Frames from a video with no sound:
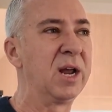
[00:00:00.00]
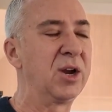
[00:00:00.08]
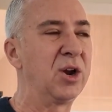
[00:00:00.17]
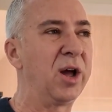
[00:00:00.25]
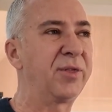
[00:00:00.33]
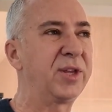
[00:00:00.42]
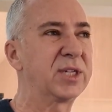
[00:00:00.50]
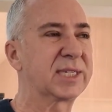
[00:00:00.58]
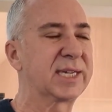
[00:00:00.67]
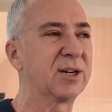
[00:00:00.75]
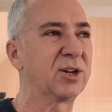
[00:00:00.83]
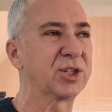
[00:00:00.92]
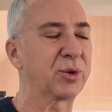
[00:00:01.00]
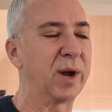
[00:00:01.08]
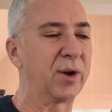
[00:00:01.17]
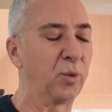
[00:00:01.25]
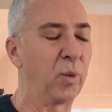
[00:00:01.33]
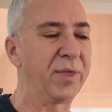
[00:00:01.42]
not the skills
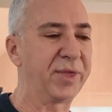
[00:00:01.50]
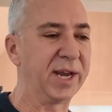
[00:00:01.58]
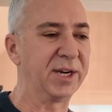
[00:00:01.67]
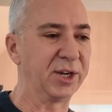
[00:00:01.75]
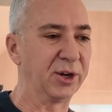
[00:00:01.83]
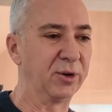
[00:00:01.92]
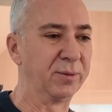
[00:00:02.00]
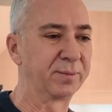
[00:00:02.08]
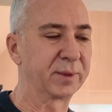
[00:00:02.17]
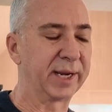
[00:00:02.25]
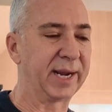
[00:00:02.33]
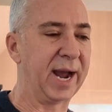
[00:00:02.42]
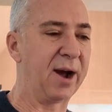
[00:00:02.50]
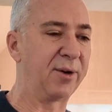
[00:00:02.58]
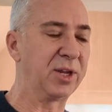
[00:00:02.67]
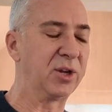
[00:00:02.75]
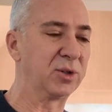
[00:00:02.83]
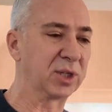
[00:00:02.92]
around what they do, like how to
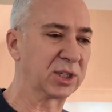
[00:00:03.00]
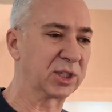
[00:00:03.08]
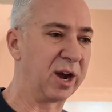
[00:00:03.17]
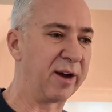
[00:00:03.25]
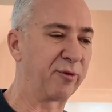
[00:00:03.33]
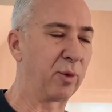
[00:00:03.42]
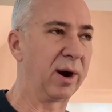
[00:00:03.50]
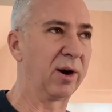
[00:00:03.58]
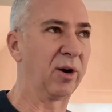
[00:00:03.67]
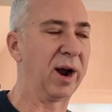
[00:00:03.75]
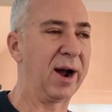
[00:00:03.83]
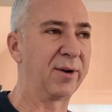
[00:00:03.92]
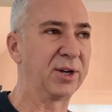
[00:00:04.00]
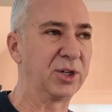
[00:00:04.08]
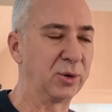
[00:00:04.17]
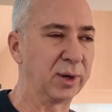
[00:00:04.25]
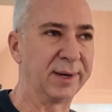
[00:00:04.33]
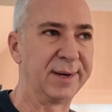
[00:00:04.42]
use a software or how to
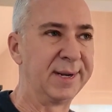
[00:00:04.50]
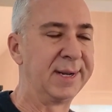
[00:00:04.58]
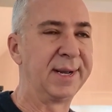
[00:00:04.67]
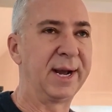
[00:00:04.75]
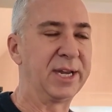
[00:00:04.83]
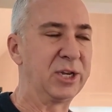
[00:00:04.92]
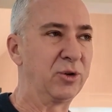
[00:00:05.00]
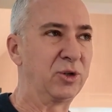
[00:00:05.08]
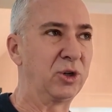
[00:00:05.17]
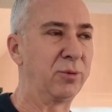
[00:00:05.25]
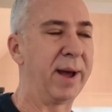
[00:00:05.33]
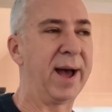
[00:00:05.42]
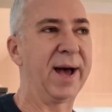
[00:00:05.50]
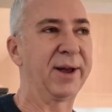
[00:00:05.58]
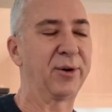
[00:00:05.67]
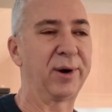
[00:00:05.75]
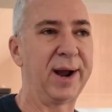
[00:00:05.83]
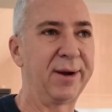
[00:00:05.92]
do a YouTube ad
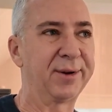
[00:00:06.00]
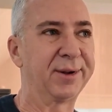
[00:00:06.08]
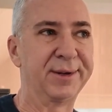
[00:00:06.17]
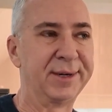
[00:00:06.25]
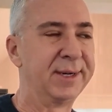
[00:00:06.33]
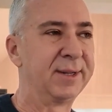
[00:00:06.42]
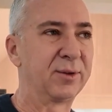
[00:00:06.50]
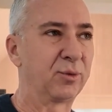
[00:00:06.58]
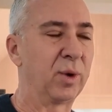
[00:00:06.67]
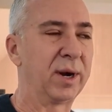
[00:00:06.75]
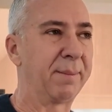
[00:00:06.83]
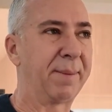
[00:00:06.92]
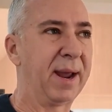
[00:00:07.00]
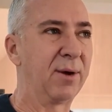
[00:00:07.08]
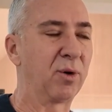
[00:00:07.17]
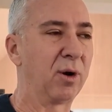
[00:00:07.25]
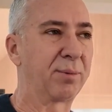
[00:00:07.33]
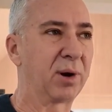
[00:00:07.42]
or how to run a
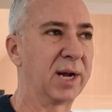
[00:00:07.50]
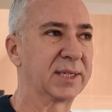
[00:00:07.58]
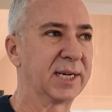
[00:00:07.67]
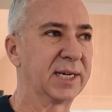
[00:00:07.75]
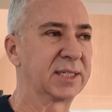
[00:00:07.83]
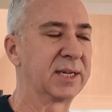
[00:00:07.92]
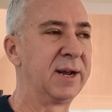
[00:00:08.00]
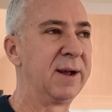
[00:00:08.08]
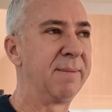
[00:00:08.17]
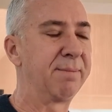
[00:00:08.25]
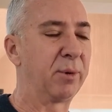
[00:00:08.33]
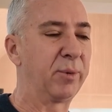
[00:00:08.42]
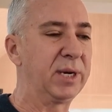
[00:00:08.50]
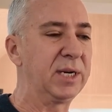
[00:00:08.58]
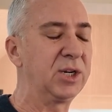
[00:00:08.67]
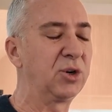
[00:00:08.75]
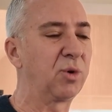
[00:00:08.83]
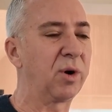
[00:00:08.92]
payroll process, but we need
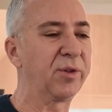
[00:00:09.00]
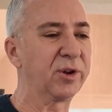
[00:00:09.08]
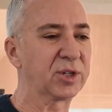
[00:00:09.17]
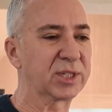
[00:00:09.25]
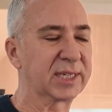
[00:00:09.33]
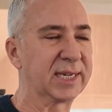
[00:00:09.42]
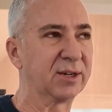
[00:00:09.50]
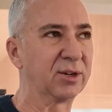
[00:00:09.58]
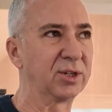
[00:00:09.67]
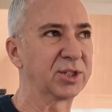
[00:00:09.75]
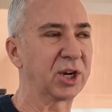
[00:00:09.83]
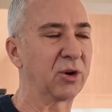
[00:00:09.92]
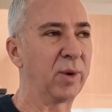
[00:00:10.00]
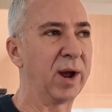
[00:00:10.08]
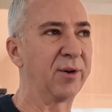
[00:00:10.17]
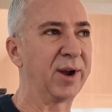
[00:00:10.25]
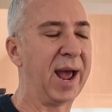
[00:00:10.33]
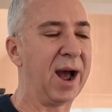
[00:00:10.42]
to grow their skills
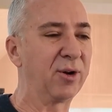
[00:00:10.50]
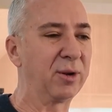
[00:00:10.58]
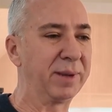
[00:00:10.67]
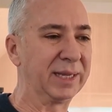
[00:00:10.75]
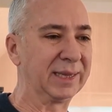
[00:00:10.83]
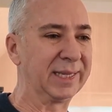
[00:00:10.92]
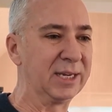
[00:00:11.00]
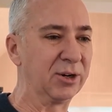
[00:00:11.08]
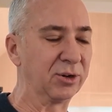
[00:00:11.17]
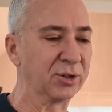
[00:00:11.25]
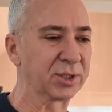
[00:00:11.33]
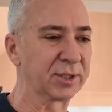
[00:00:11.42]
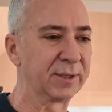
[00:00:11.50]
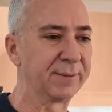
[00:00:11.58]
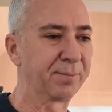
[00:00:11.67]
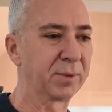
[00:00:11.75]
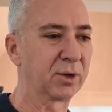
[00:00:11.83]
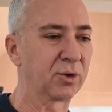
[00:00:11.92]
around how to be leaders,
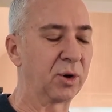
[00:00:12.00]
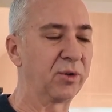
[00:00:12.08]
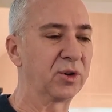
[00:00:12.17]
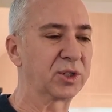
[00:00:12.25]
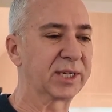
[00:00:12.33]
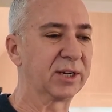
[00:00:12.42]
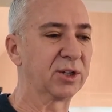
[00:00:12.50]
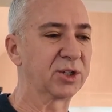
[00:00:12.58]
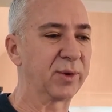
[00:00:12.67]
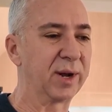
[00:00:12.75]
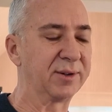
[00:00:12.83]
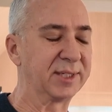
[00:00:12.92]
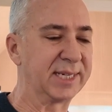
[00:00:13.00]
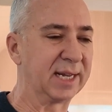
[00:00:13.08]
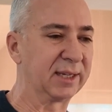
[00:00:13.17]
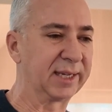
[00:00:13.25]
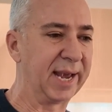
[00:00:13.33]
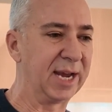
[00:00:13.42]
grow their skills around
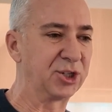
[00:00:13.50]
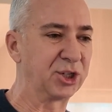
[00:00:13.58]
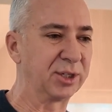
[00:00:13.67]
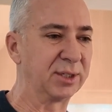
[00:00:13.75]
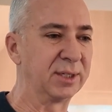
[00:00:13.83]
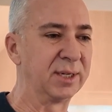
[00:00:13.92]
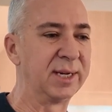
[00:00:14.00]
delegation,